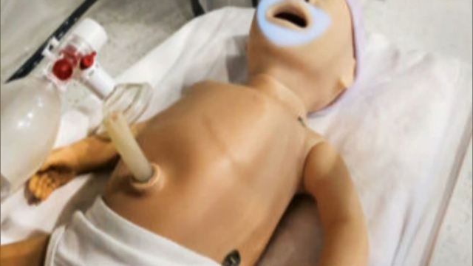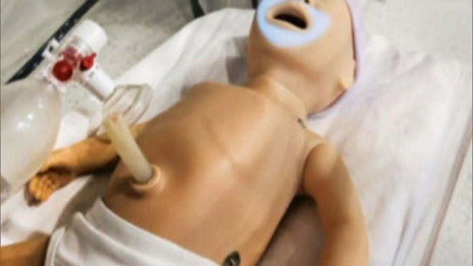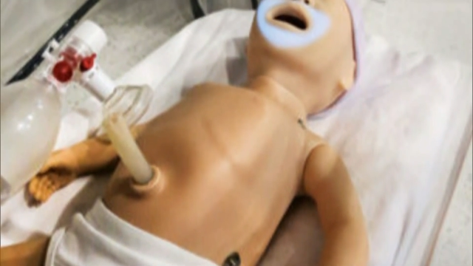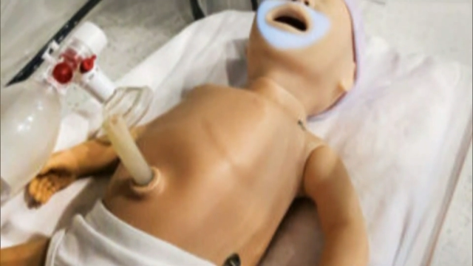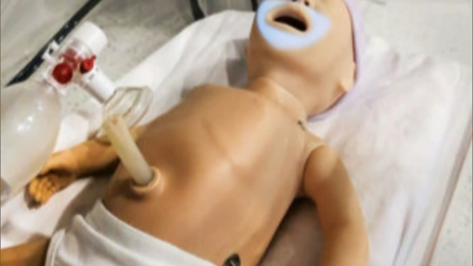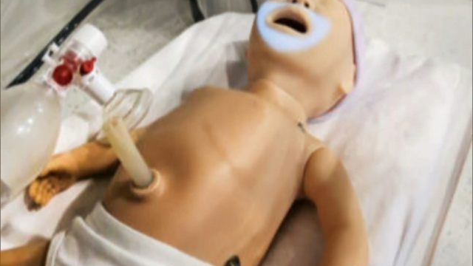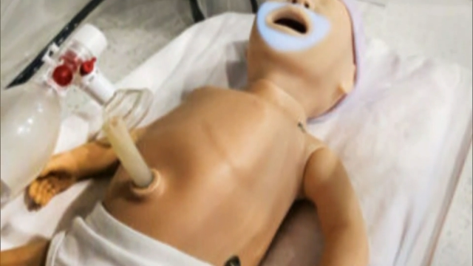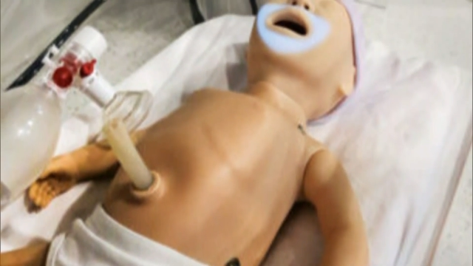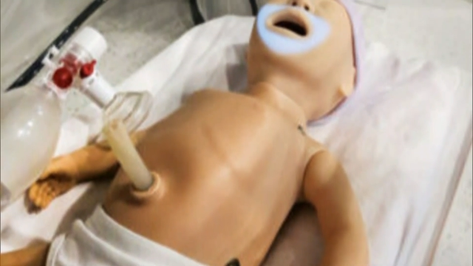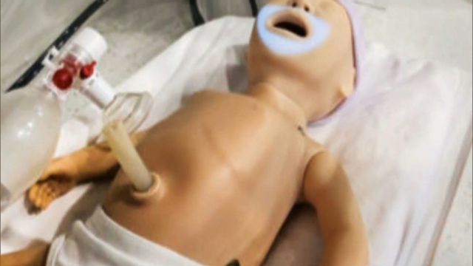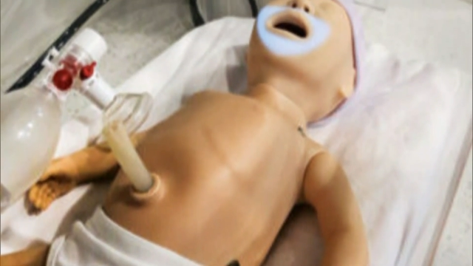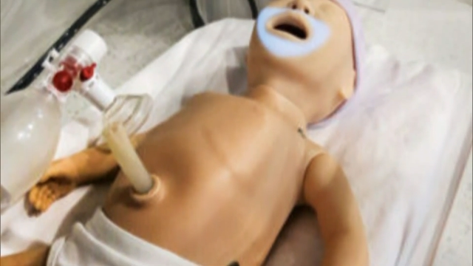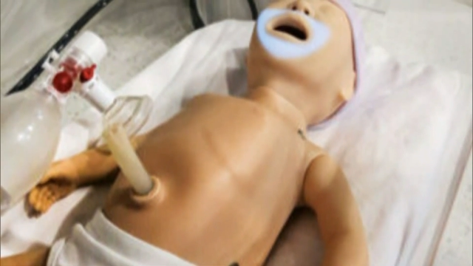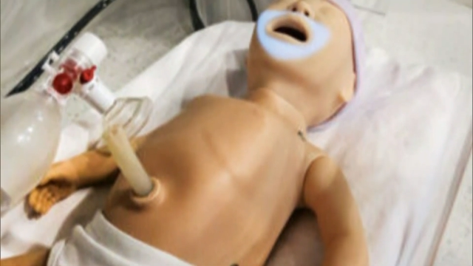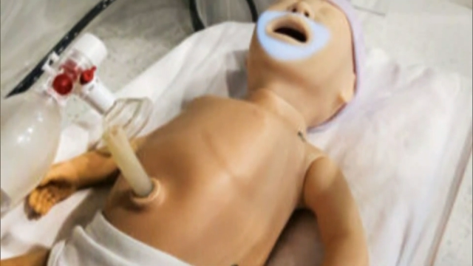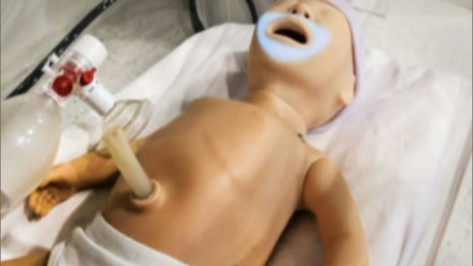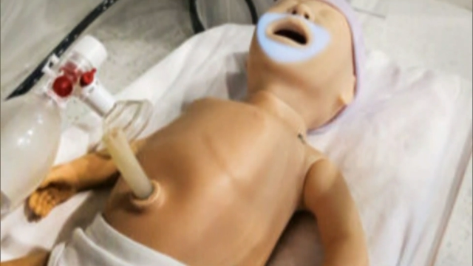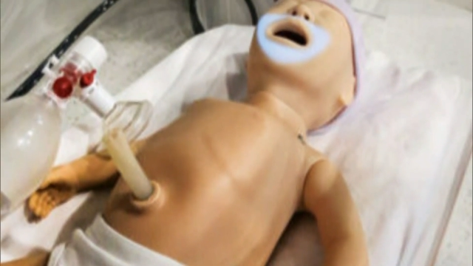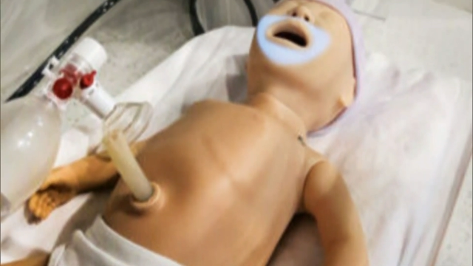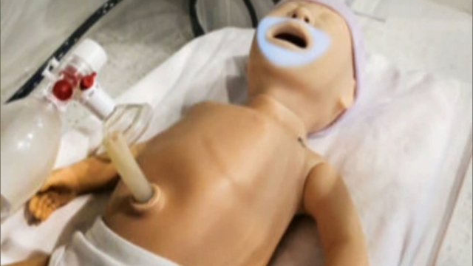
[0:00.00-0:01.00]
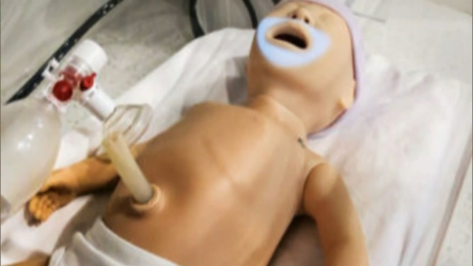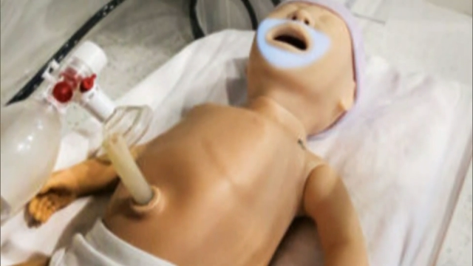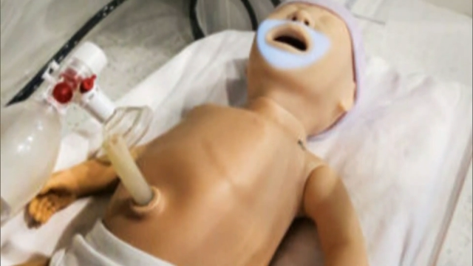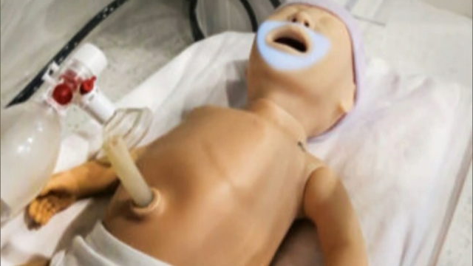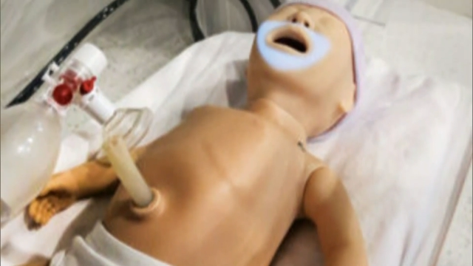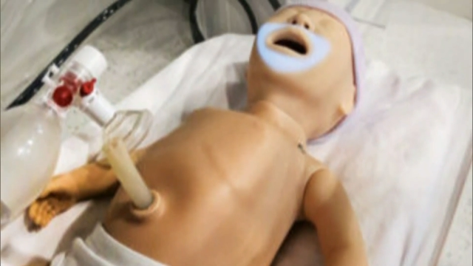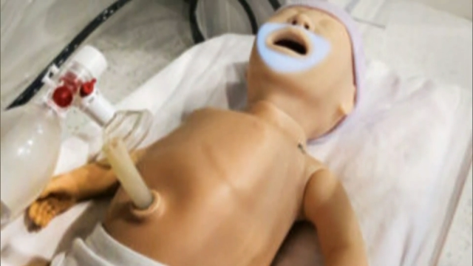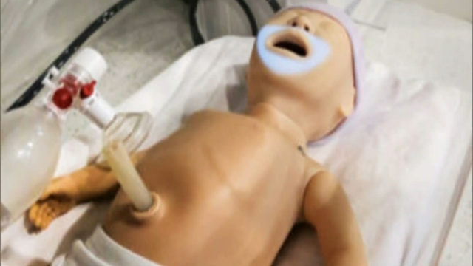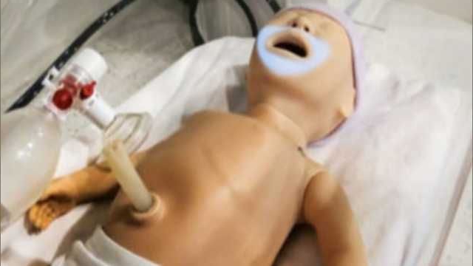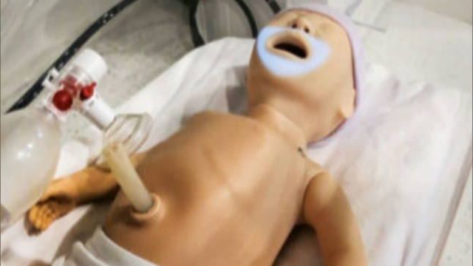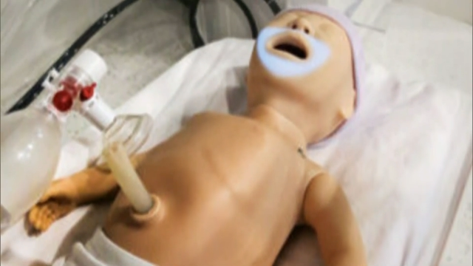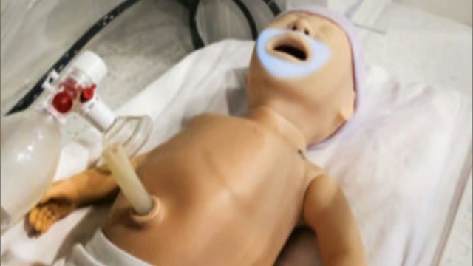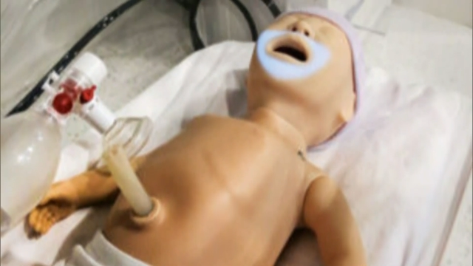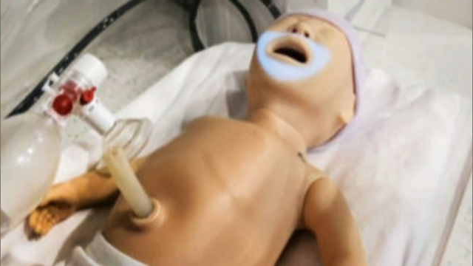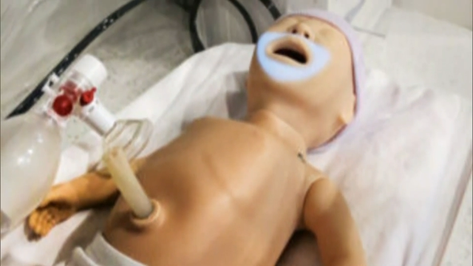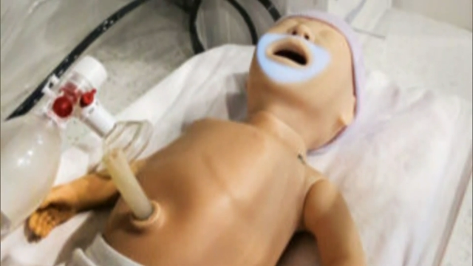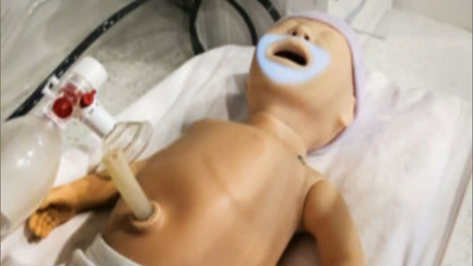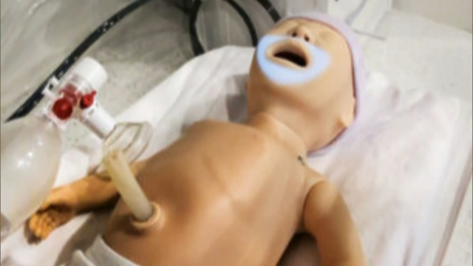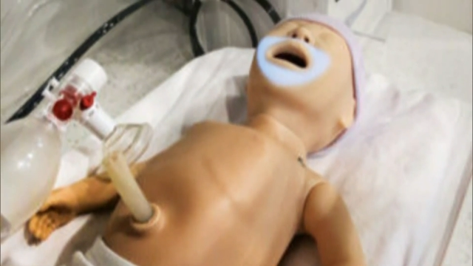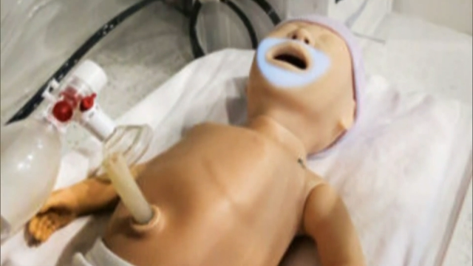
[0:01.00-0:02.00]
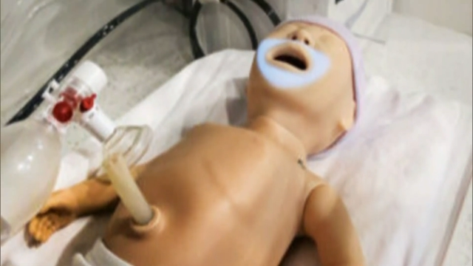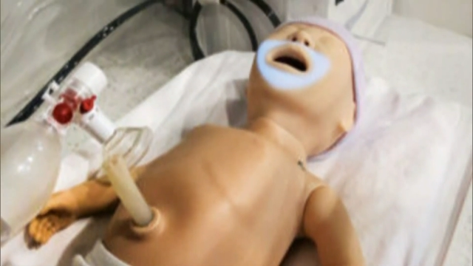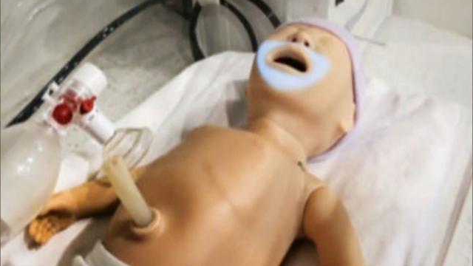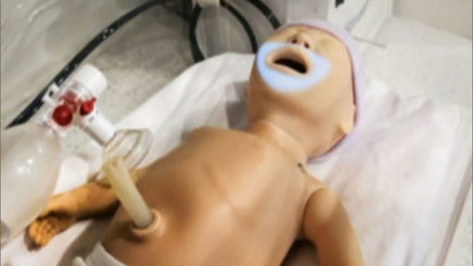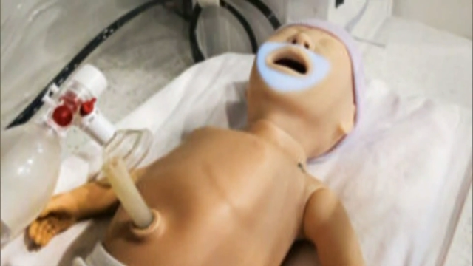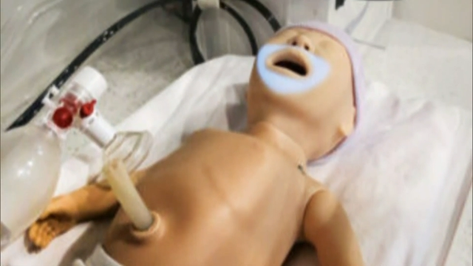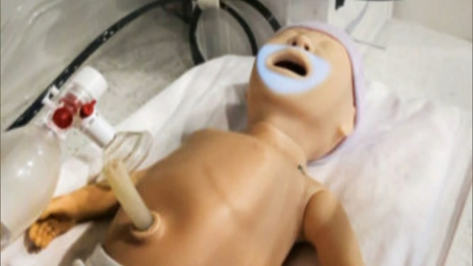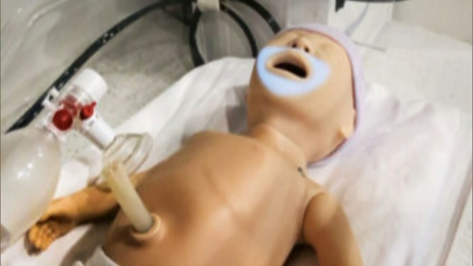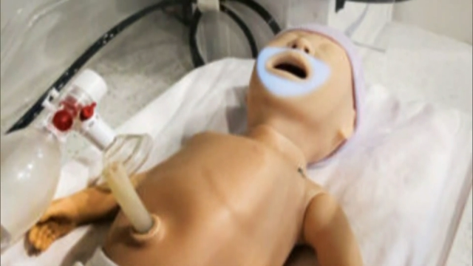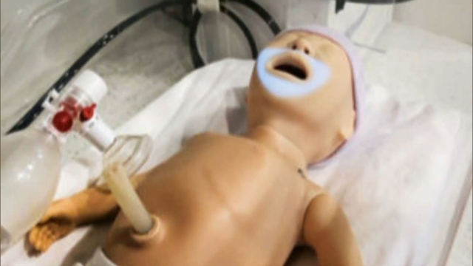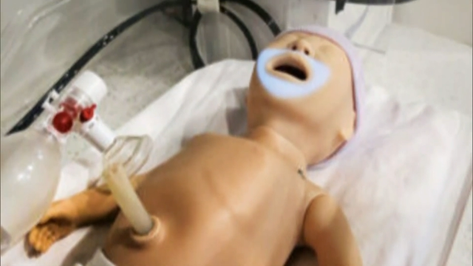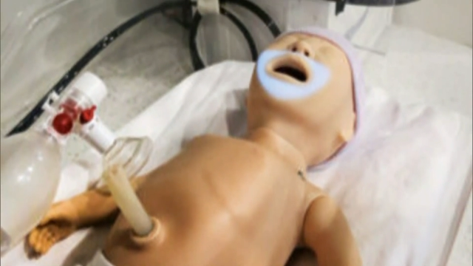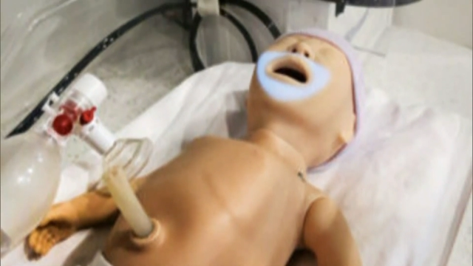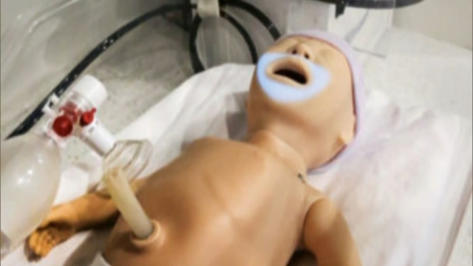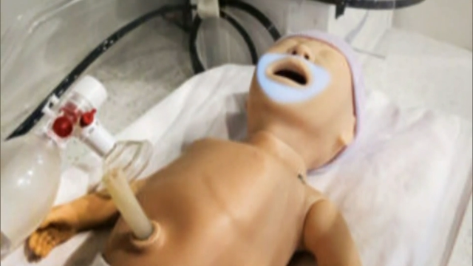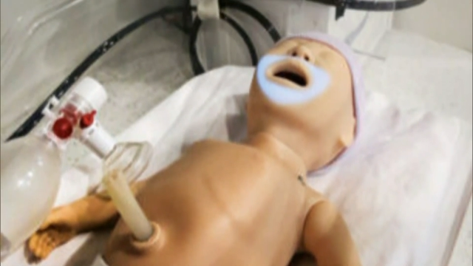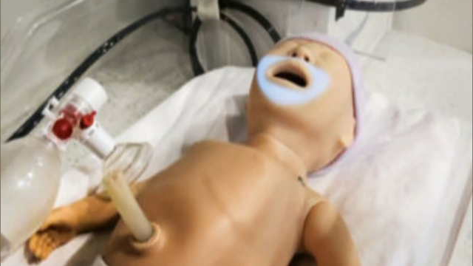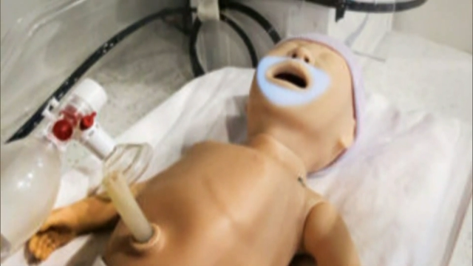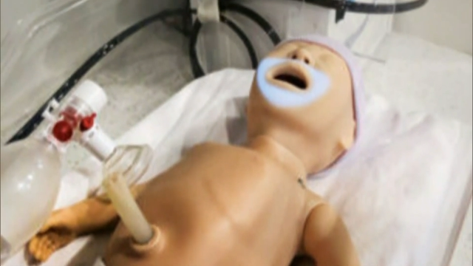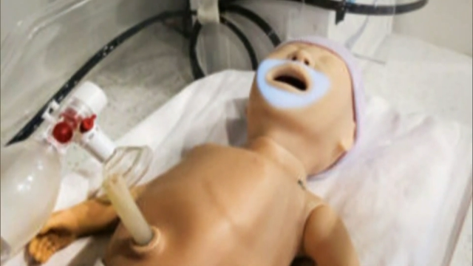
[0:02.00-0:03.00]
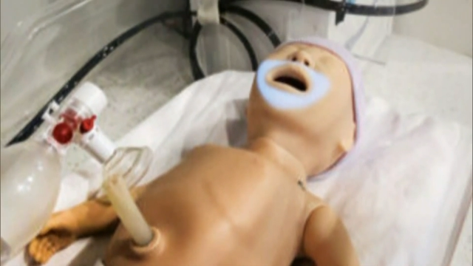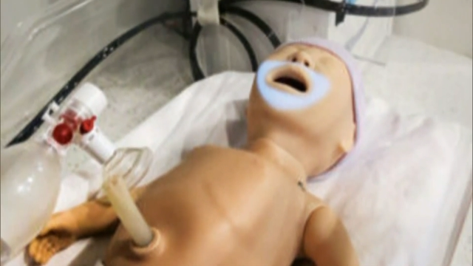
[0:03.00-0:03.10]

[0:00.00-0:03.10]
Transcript: No face is visible, so there are no lips to read.